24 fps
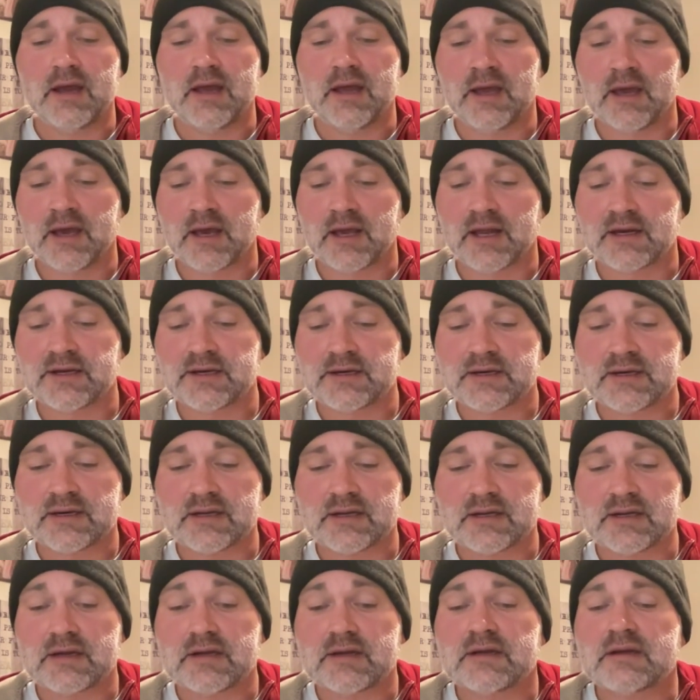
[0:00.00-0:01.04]
And
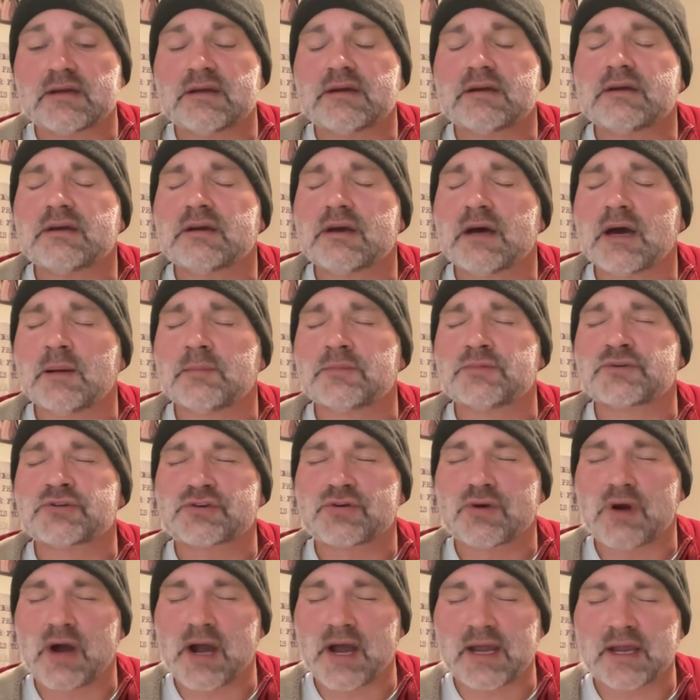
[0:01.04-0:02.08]
I'm
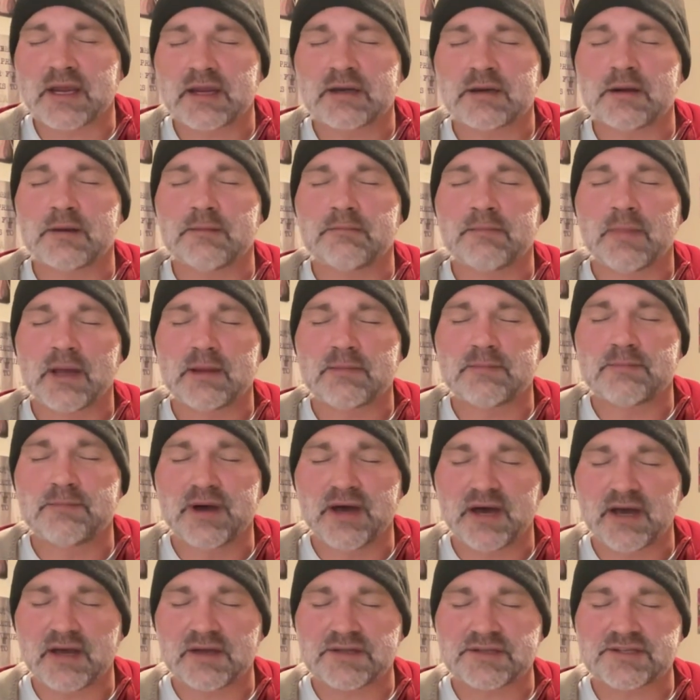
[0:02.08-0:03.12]
trying my
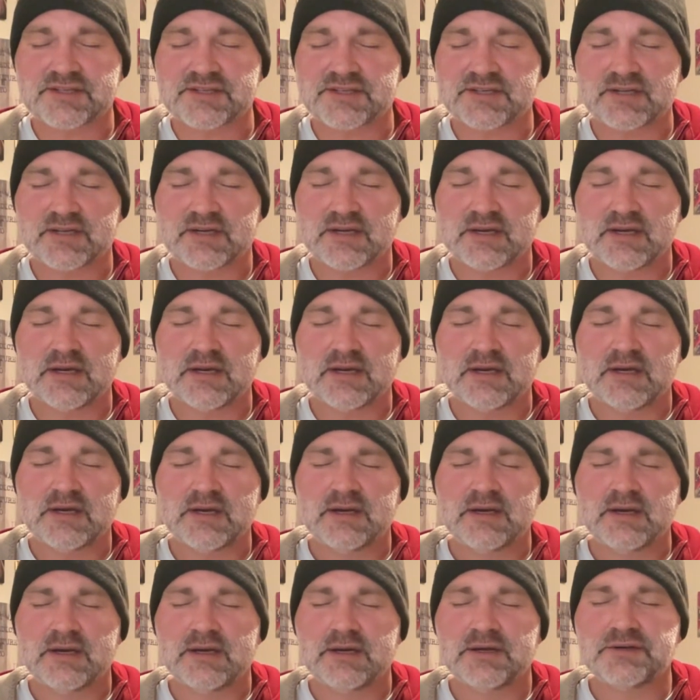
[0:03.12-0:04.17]
best
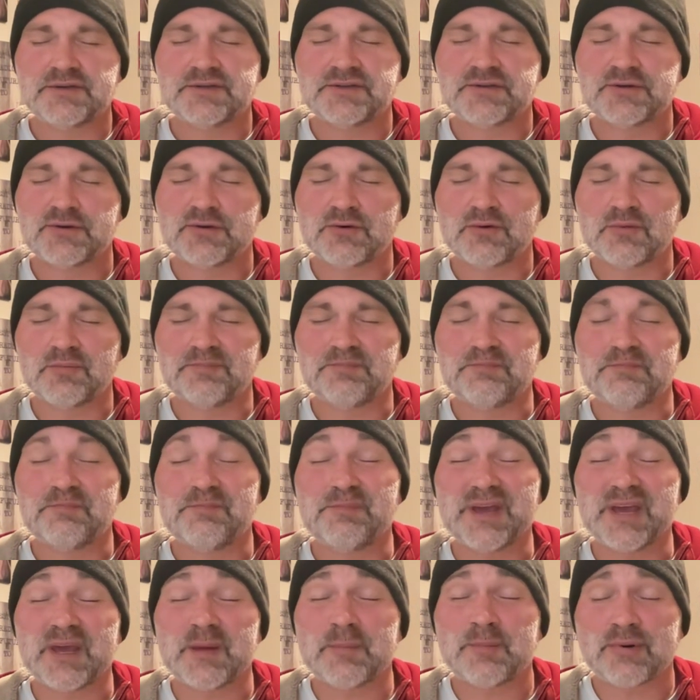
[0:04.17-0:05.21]
to
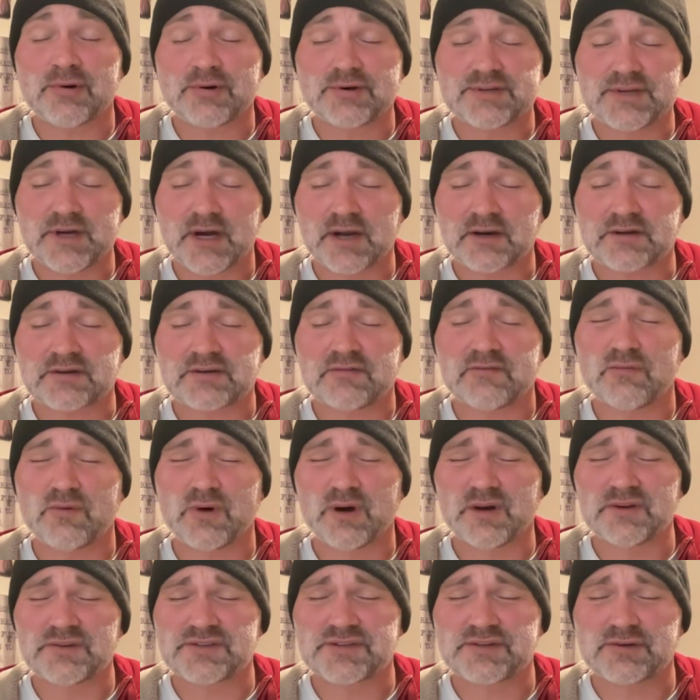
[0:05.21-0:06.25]
be productive
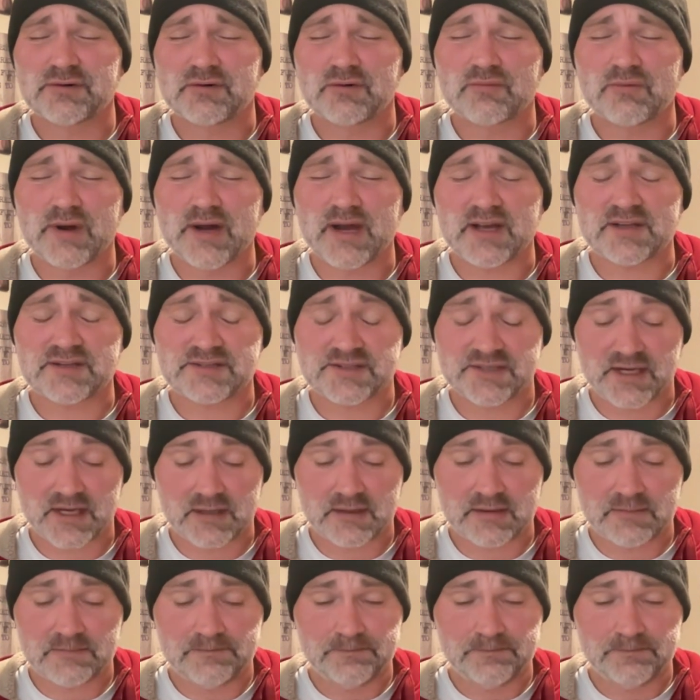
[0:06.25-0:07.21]
while still resting.